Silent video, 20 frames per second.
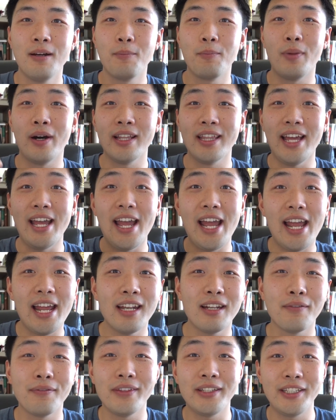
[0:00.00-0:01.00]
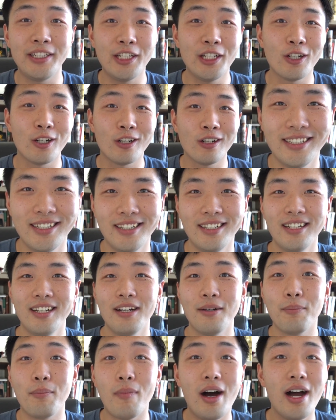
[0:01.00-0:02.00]
by the end of the year,
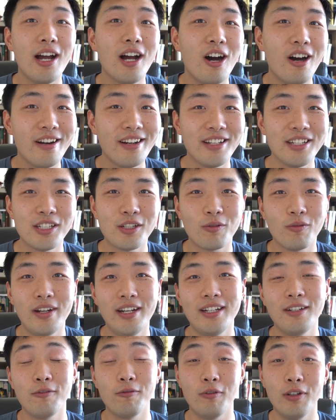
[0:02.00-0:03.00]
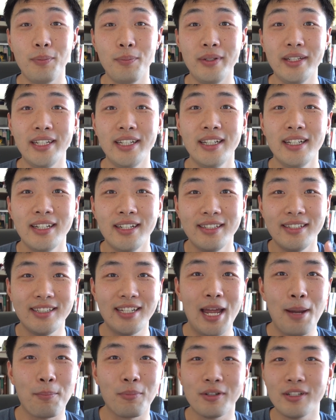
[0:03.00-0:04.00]
my audience rate would be
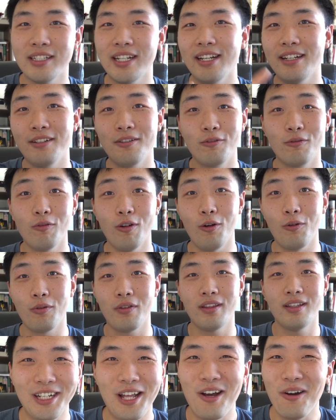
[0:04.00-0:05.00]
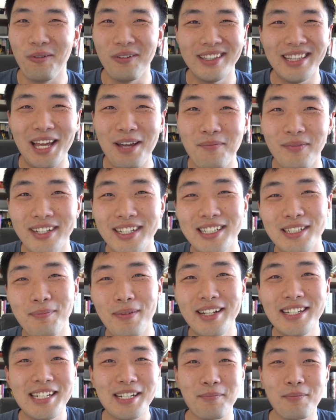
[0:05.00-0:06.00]
10% growth. You know what that means?
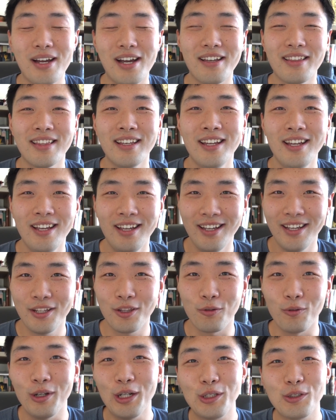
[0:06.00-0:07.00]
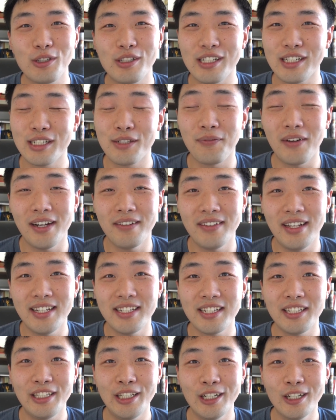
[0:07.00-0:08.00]
Basic math, 365
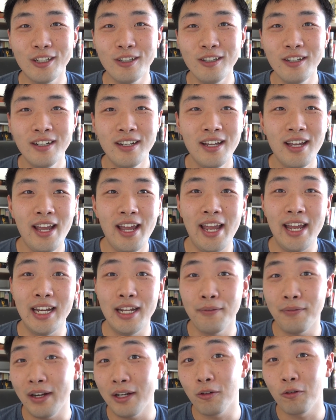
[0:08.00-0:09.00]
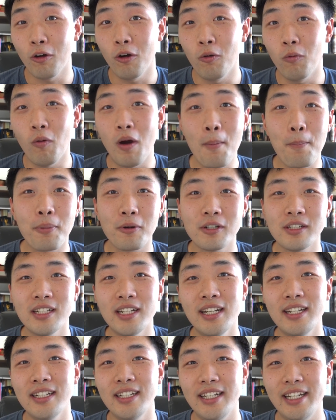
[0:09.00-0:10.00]
days a year, and if I grow
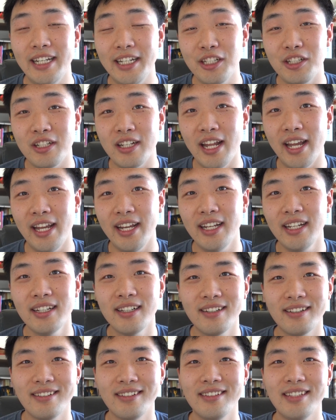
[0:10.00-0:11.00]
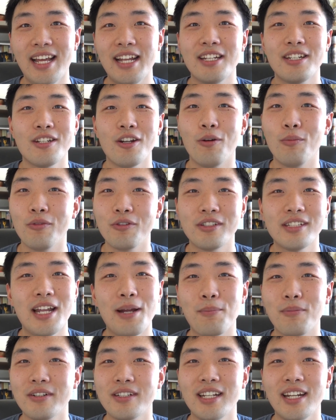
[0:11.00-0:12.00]
1% each day, that's almost
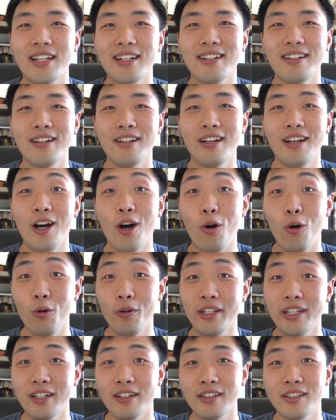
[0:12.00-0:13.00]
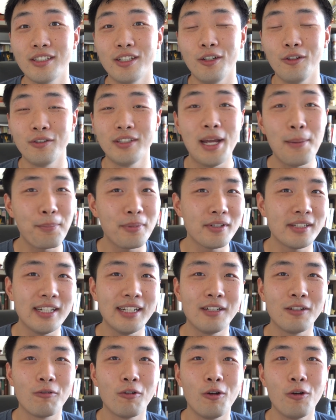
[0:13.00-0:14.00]
10% a whole year. So
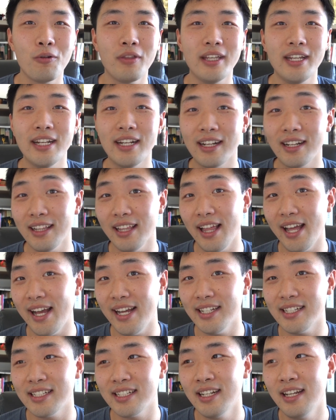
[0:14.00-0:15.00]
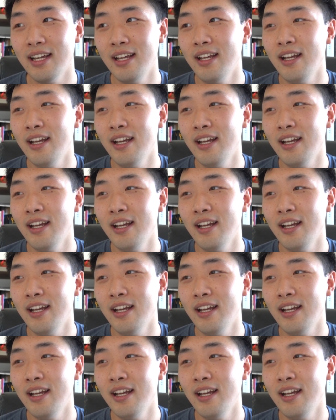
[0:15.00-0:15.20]
10% growth in a class